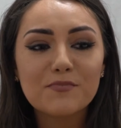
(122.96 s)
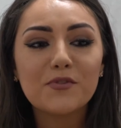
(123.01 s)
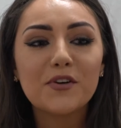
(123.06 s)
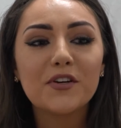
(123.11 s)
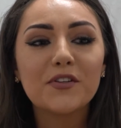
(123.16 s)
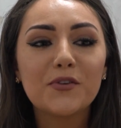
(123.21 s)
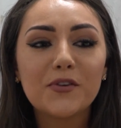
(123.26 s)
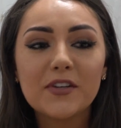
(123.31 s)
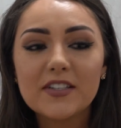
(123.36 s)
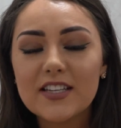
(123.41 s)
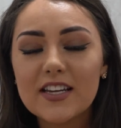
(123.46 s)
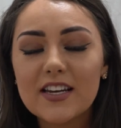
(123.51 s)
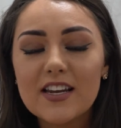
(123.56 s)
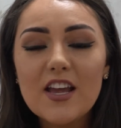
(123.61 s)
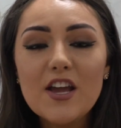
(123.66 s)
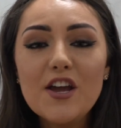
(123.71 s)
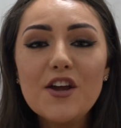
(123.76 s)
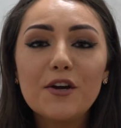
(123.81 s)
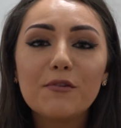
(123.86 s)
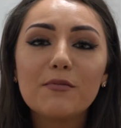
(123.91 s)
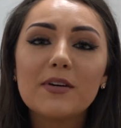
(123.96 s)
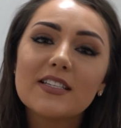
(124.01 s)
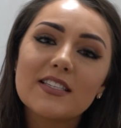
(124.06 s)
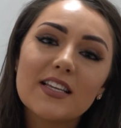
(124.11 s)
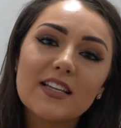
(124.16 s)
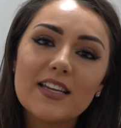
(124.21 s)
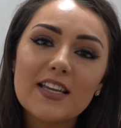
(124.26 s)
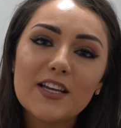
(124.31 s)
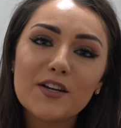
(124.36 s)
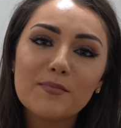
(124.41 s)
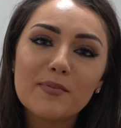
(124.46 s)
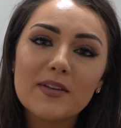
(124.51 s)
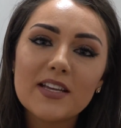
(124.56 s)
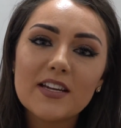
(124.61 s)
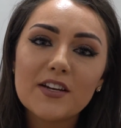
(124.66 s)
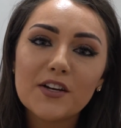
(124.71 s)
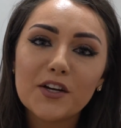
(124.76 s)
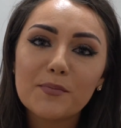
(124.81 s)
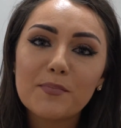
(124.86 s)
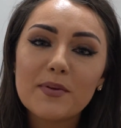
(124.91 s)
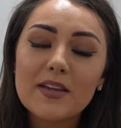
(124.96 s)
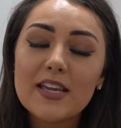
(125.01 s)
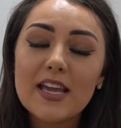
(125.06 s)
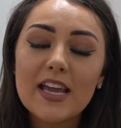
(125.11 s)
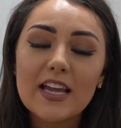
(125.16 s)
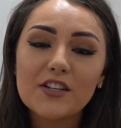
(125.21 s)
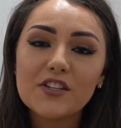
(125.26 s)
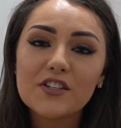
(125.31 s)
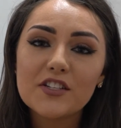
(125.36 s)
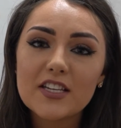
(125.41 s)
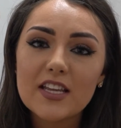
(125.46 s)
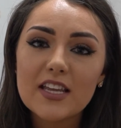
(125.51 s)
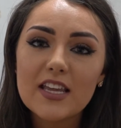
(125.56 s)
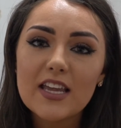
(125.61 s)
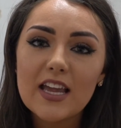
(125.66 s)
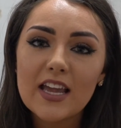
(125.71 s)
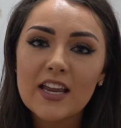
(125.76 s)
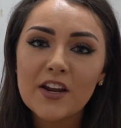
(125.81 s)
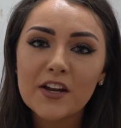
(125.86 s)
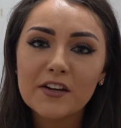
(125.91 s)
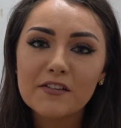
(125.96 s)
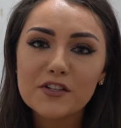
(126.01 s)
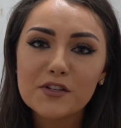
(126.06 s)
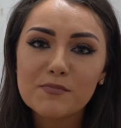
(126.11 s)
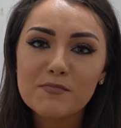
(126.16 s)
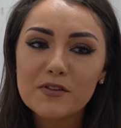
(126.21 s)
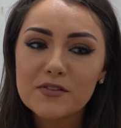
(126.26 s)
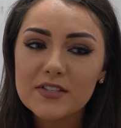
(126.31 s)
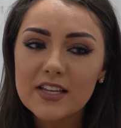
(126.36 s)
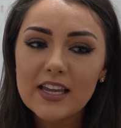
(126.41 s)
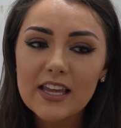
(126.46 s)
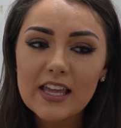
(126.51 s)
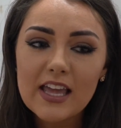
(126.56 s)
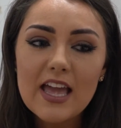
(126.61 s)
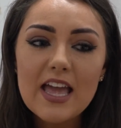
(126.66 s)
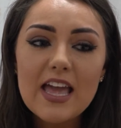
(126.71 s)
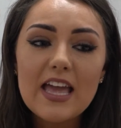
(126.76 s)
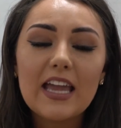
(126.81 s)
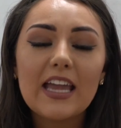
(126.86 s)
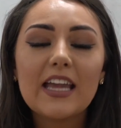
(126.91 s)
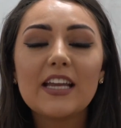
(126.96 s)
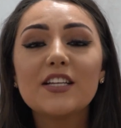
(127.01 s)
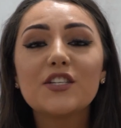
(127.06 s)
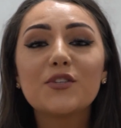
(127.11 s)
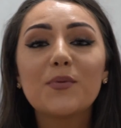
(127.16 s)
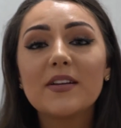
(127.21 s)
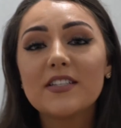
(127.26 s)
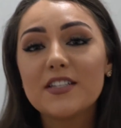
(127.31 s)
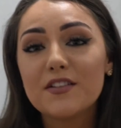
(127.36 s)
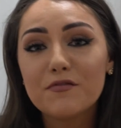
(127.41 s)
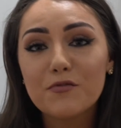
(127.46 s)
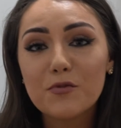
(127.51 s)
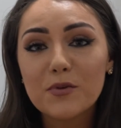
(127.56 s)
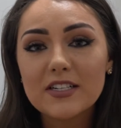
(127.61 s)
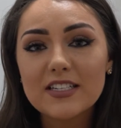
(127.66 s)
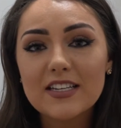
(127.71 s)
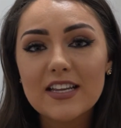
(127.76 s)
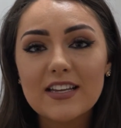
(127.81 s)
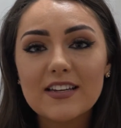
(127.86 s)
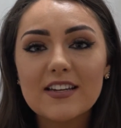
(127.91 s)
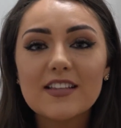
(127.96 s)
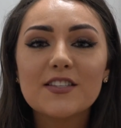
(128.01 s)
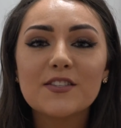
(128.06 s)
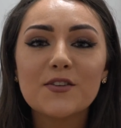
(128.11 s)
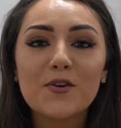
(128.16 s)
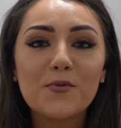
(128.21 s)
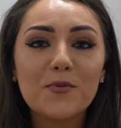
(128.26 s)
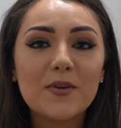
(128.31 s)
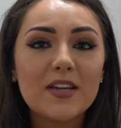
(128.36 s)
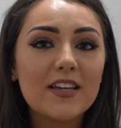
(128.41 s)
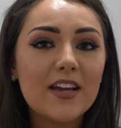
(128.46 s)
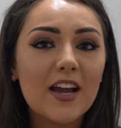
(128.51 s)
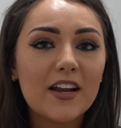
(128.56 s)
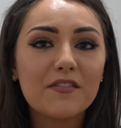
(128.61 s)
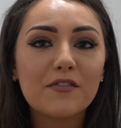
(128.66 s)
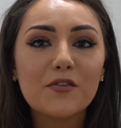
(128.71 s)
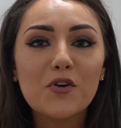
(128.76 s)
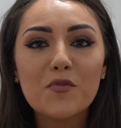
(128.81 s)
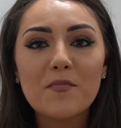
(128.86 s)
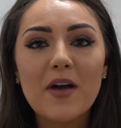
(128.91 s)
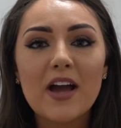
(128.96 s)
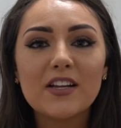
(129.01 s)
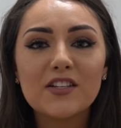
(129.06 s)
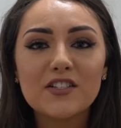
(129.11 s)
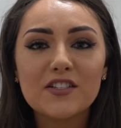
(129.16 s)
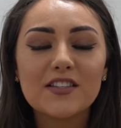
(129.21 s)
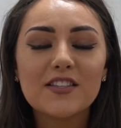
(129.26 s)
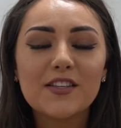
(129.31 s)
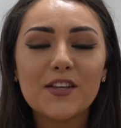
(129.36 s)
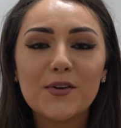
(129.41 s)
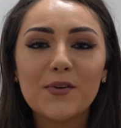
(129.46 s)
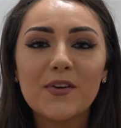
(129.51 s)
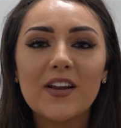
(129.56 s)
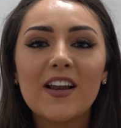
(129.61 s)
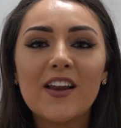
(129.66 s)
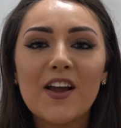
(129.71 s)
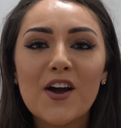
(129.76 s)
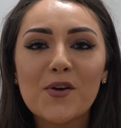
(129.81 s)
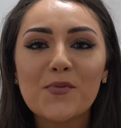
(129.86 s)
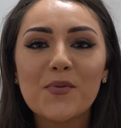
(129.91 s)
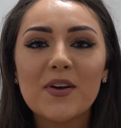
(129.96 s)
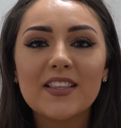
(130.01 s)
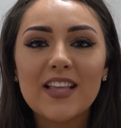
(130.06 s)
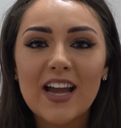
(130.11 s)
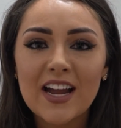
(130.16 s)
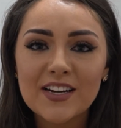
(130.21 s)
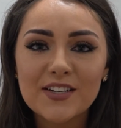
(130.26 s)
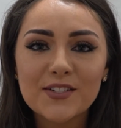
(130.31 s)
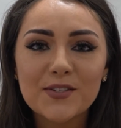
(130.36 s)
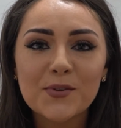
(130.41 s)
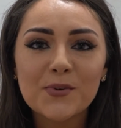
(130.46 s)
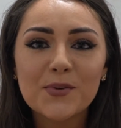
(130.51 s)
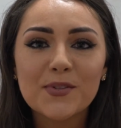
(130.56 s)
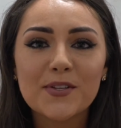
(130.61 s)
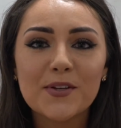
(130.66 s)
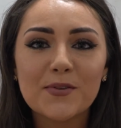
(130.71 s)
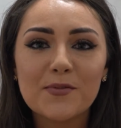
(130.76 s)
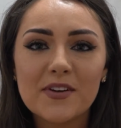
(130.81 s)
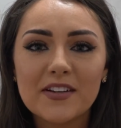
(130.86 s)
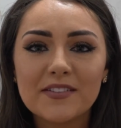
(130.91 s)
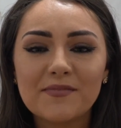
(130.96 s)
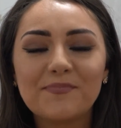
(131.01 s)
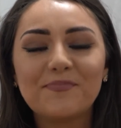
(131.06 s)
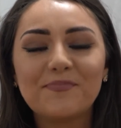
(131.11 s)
Maureen Thornton, recently completed her PhD in Irish music in 2014. So we kind of co-manage the school along with Irish Old One.